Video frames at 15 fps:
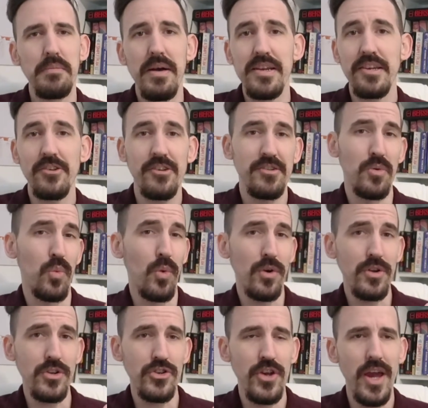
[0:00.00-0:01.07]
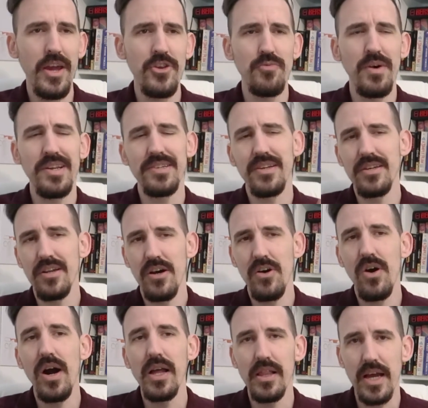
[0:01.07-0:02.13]
They might suggest a word change. You might say,
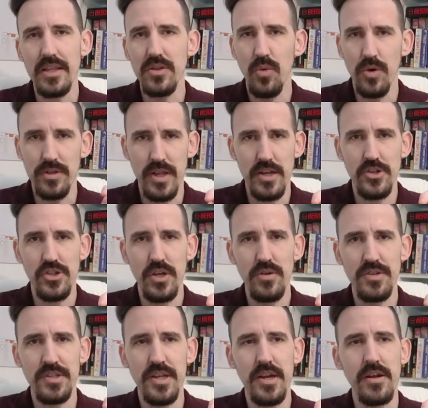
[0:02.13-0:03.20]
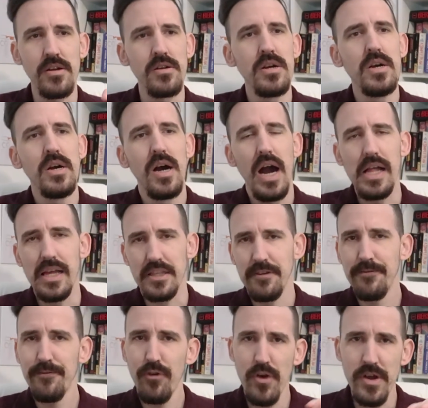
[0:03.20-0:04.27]
no, I like the word that I chose there. I like the